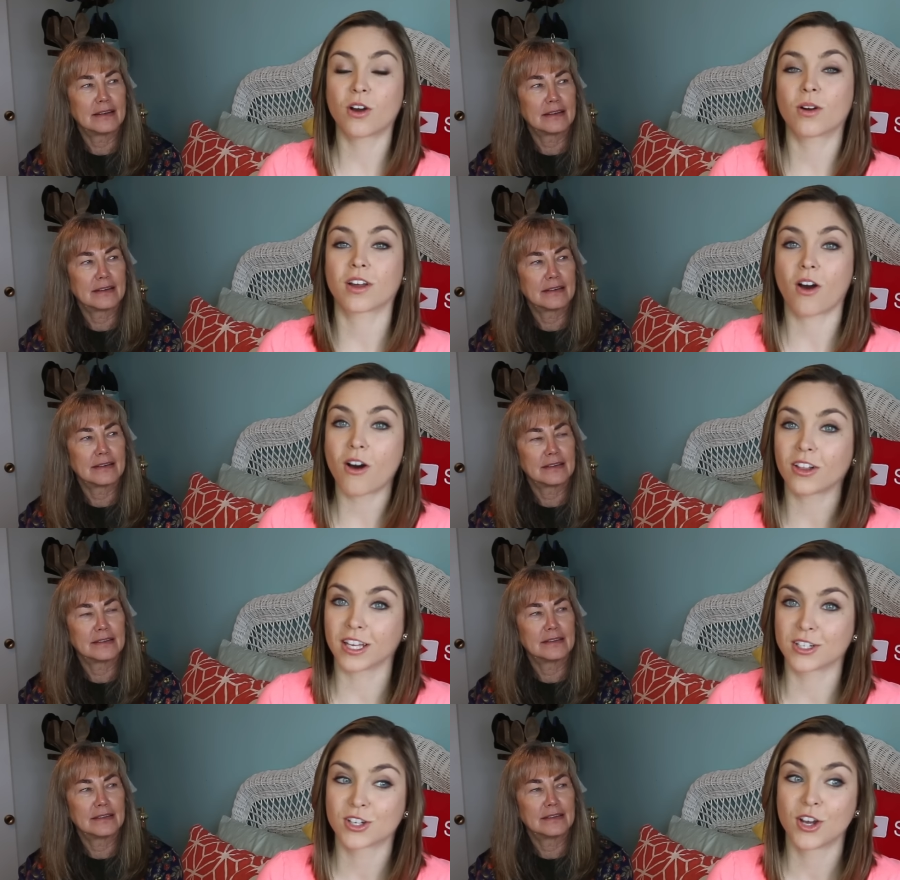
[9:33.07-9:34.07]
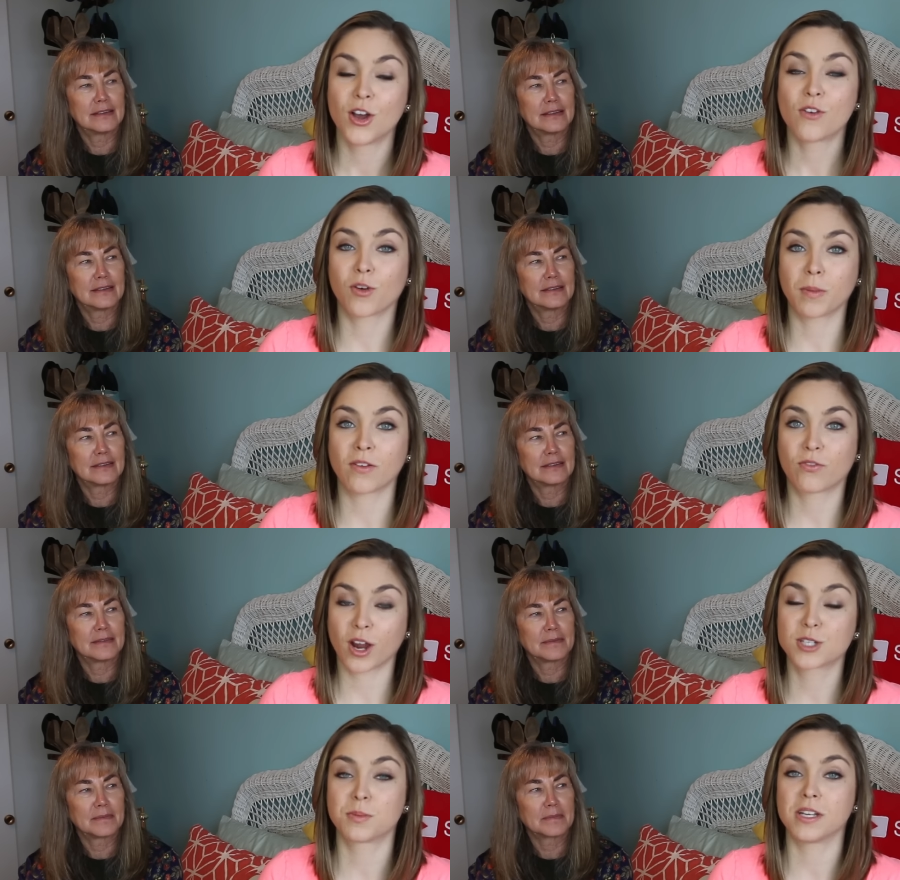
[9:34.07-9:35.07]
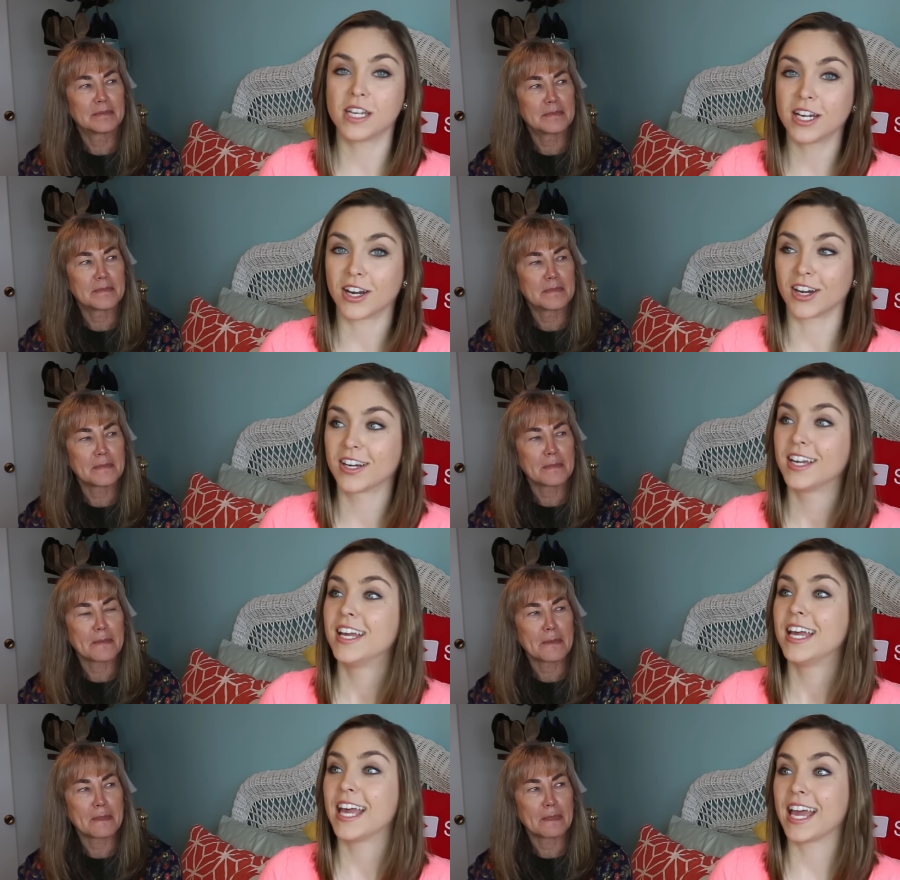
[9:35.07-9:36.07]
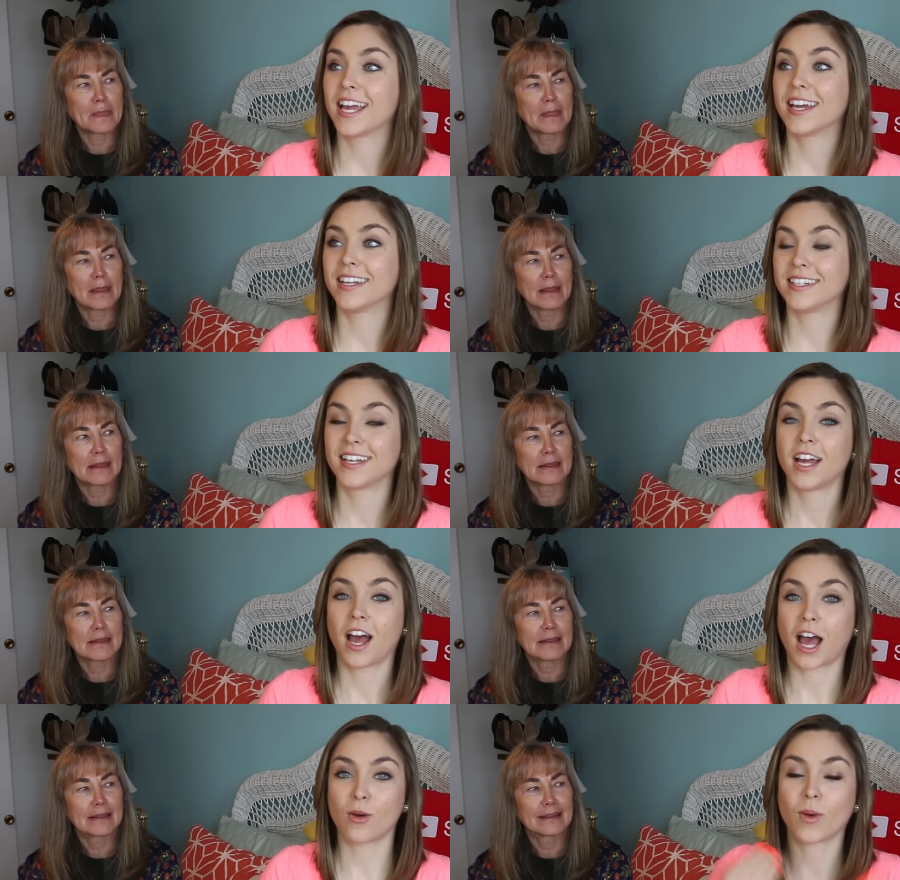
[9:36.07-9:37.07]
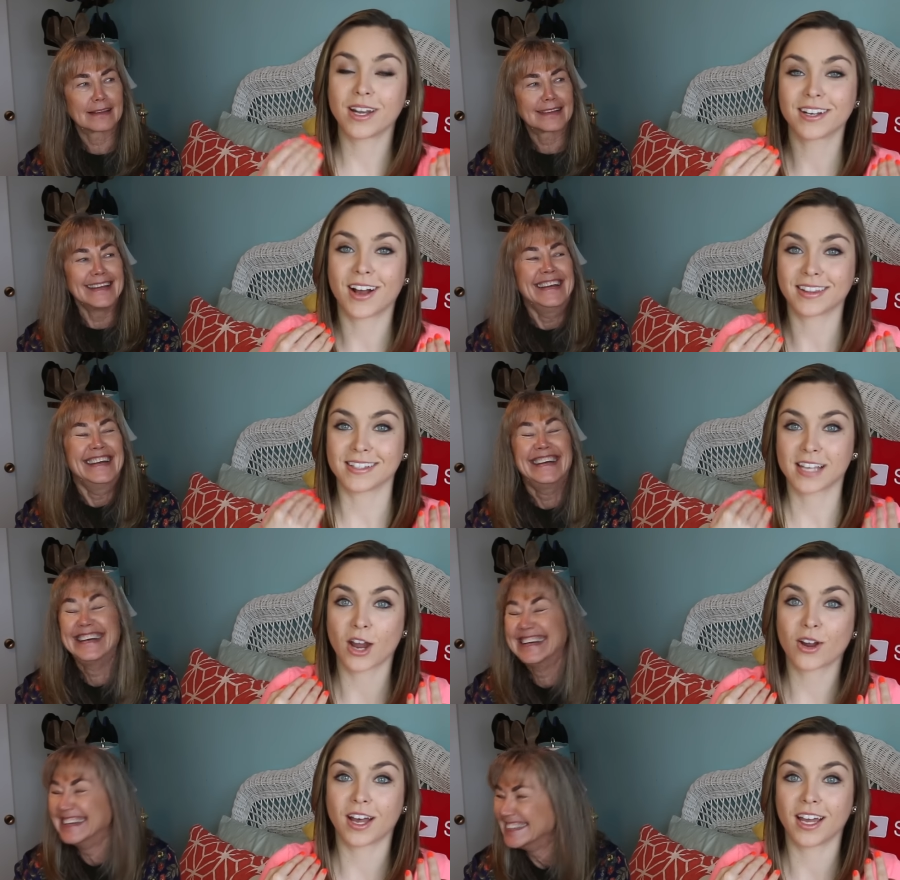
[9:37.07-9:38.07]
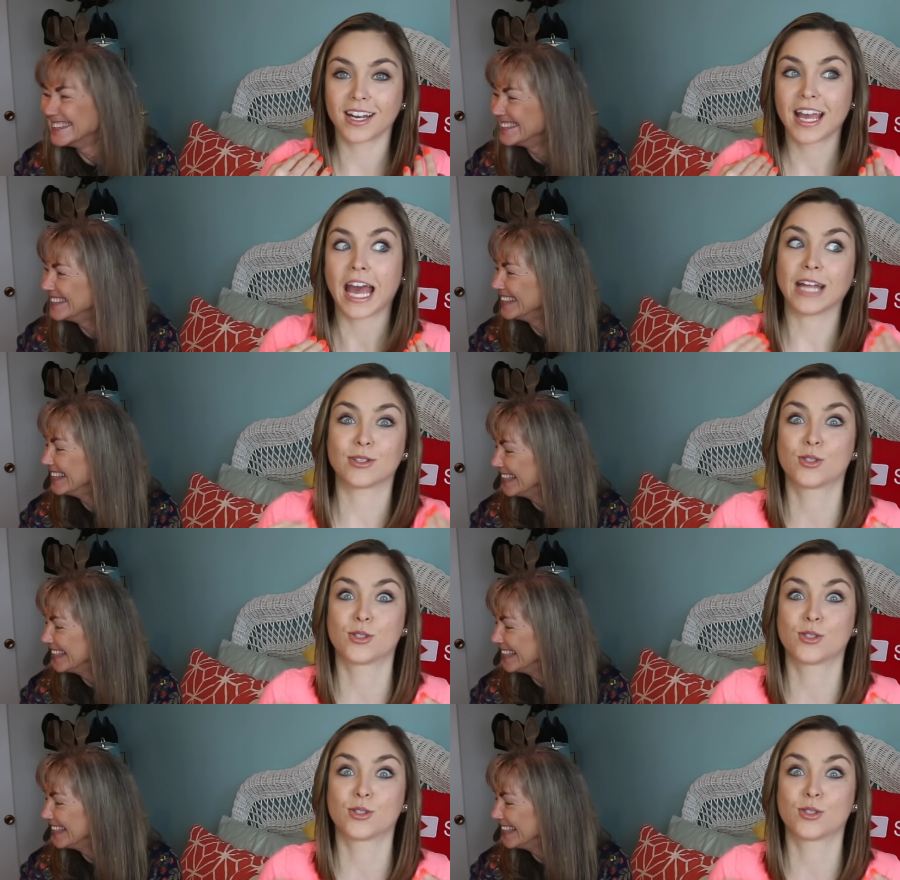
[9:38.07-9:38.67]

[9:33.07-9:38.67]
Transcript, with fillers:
Speaker 1: go to college for my freshman year, and I went and got this haircut at